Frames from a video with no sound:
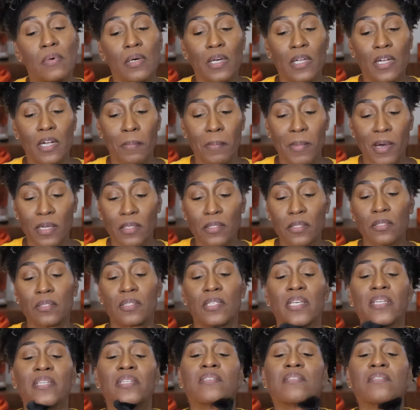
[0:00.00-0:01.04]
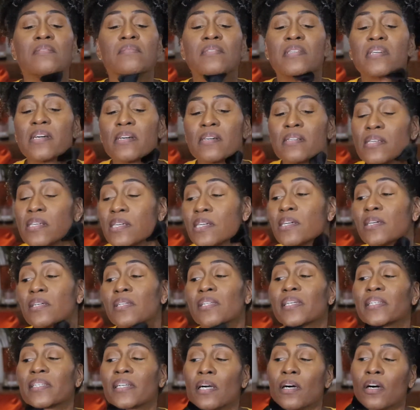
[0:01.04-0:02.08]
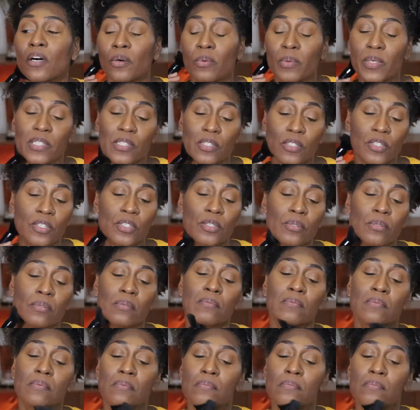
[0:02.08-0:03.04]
And I'm also taking it down here like I always do.